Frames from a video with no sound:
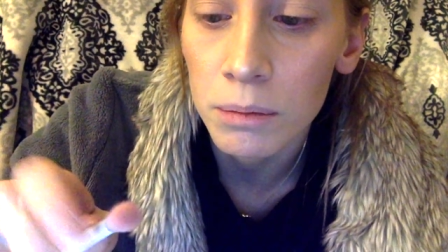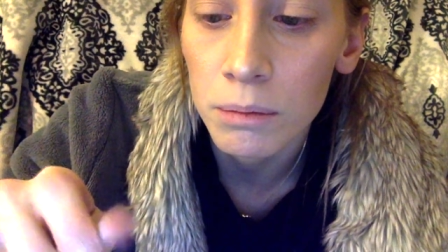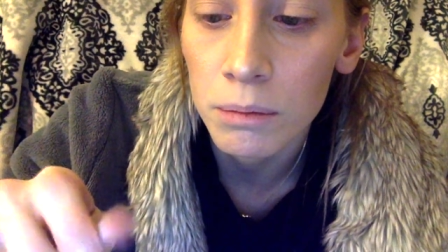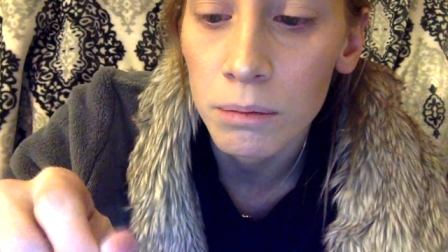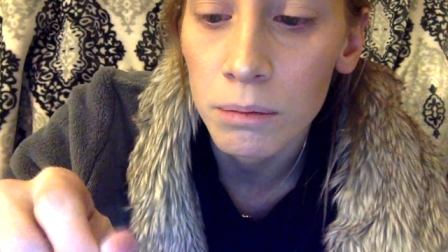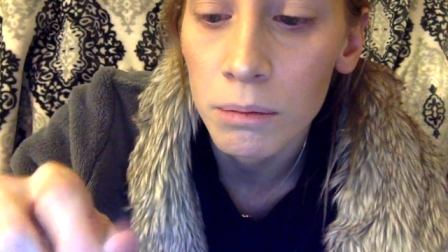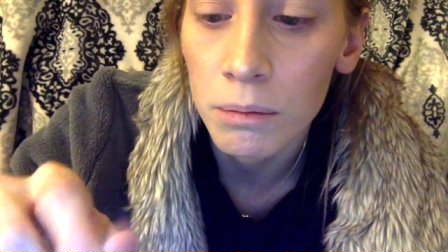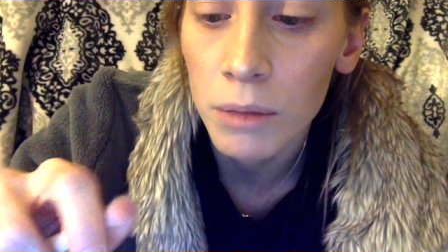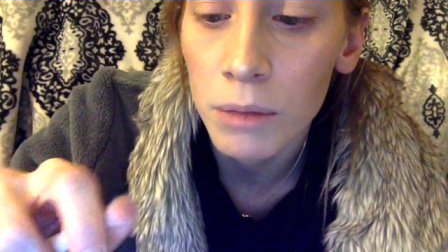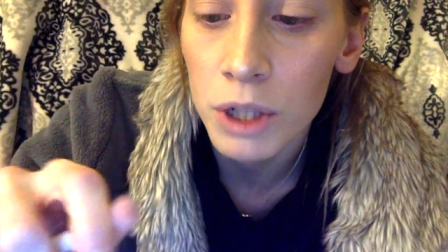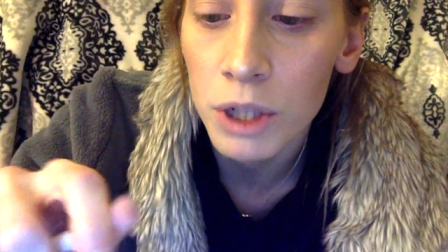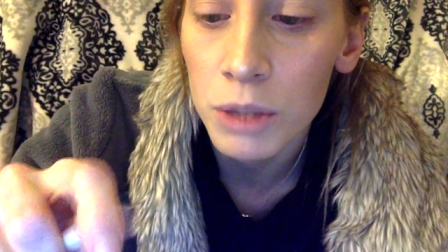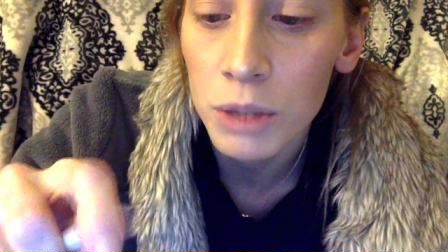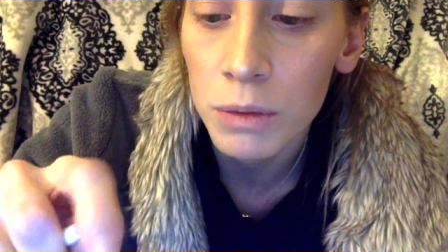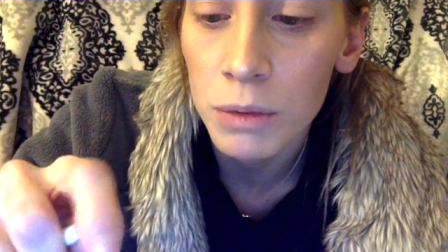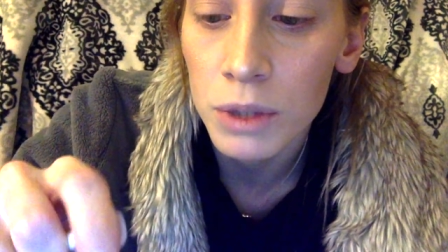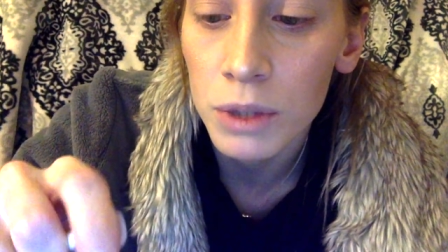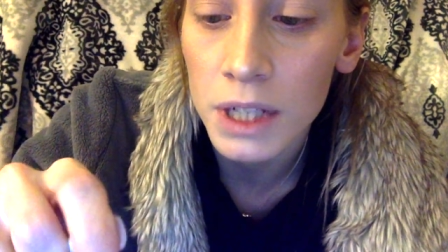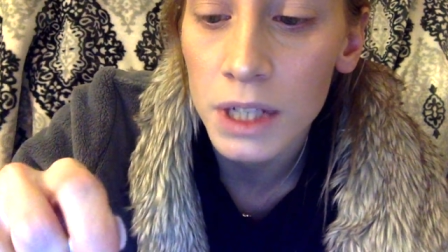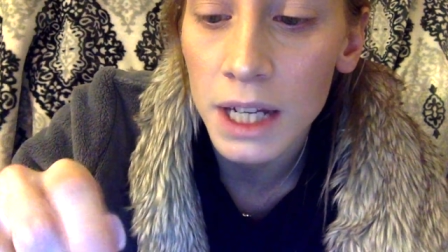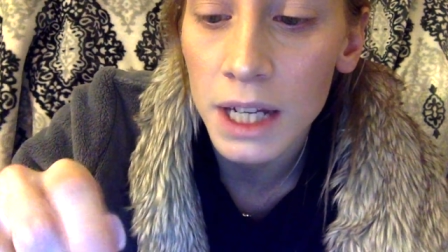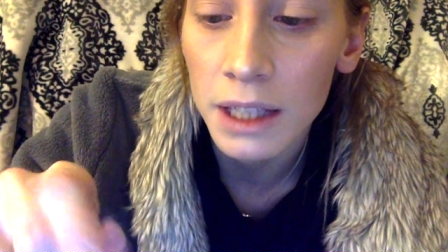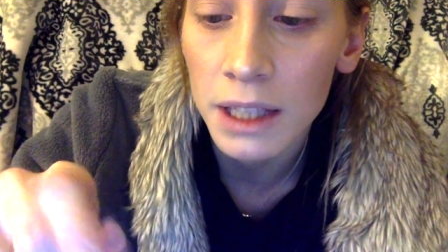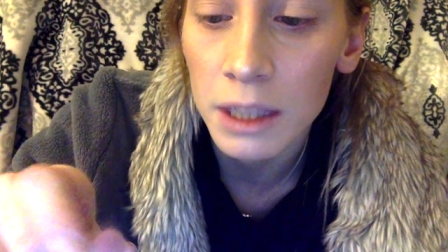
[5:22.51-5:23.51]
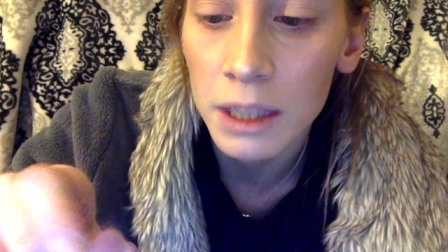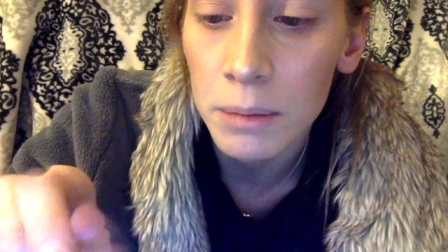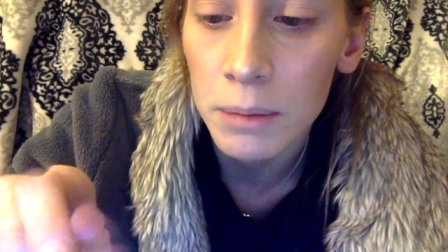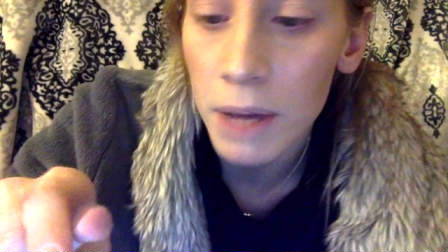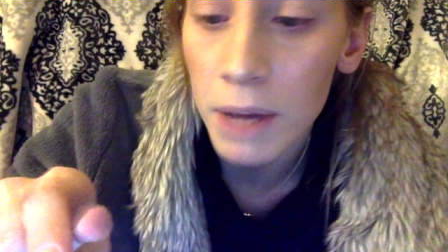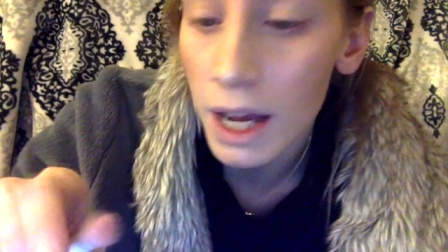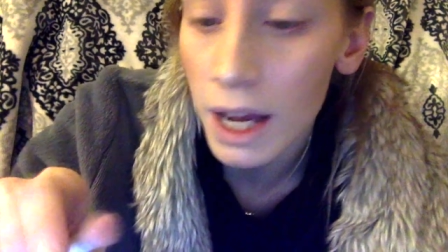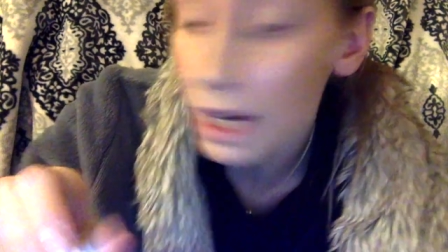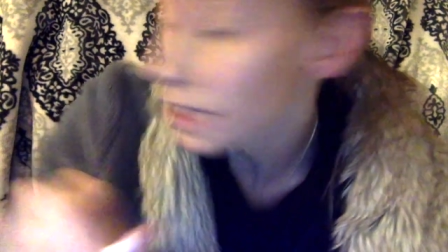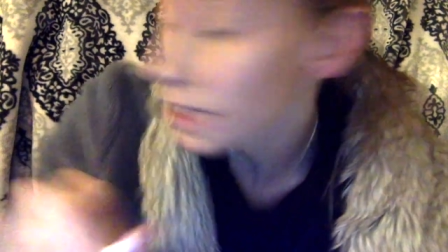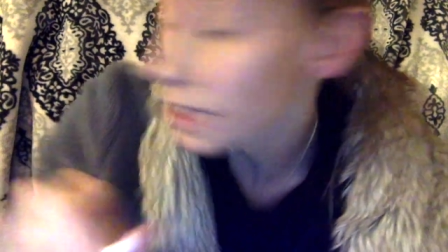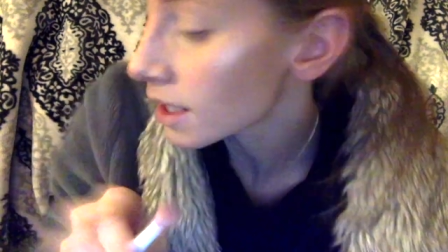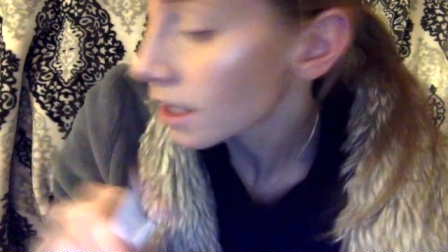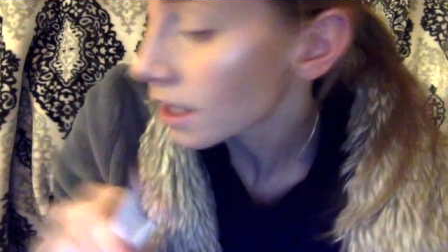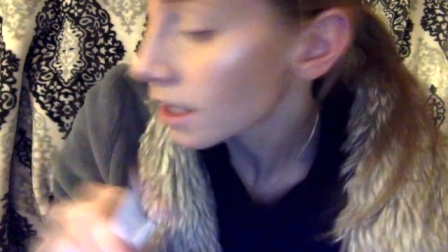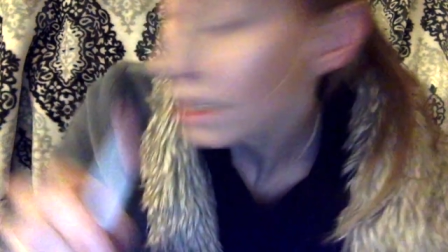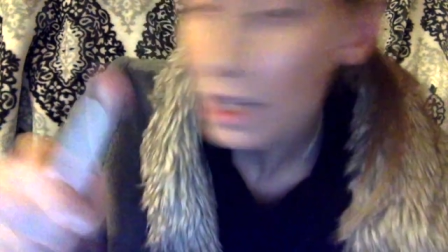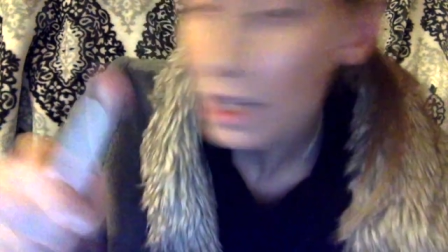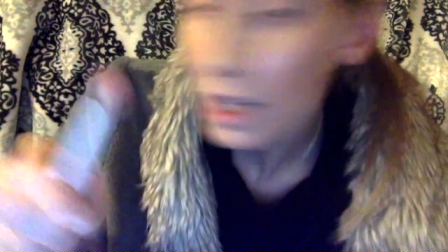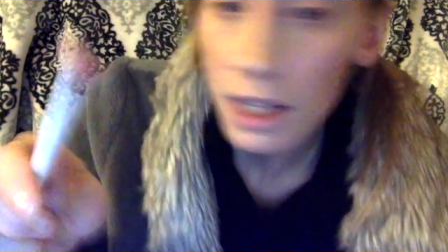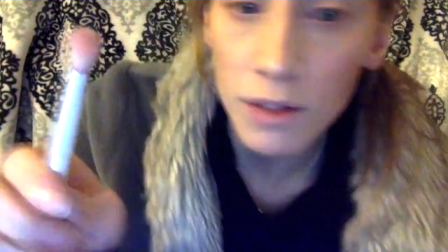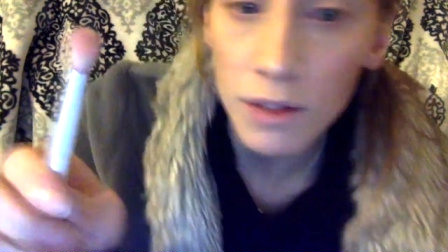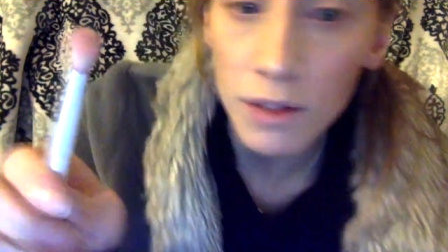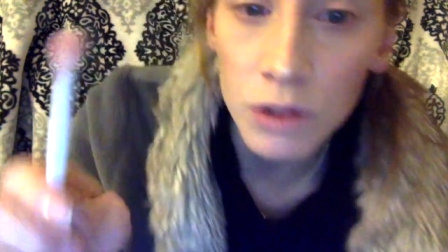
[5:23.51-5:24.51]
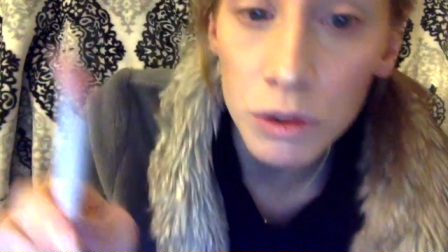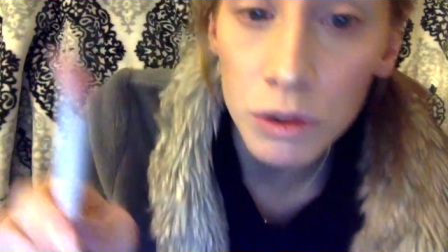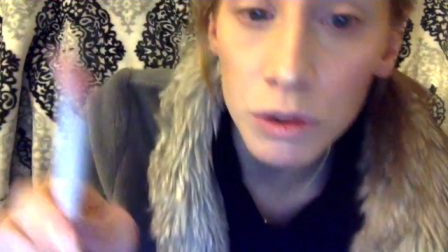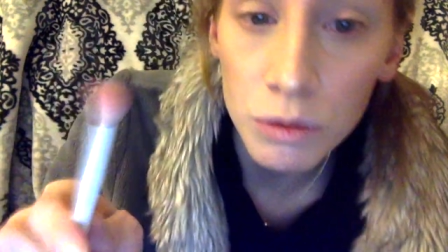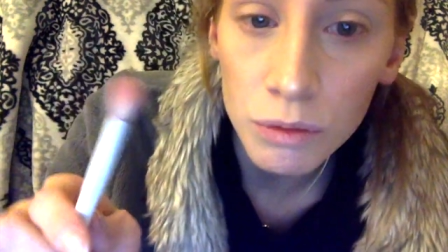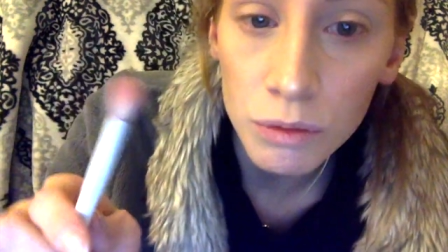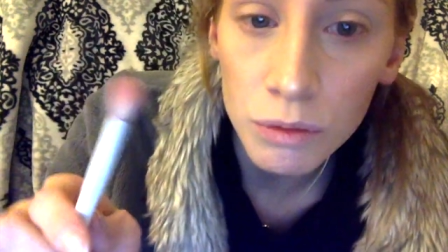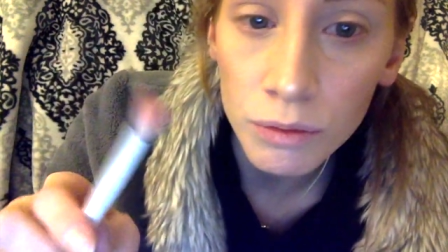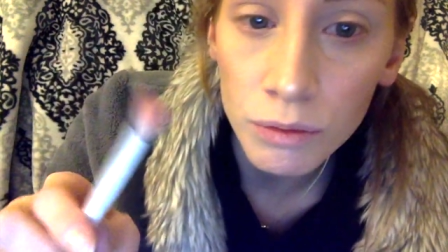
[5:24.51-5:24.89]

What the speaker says: much more tightly packed. If you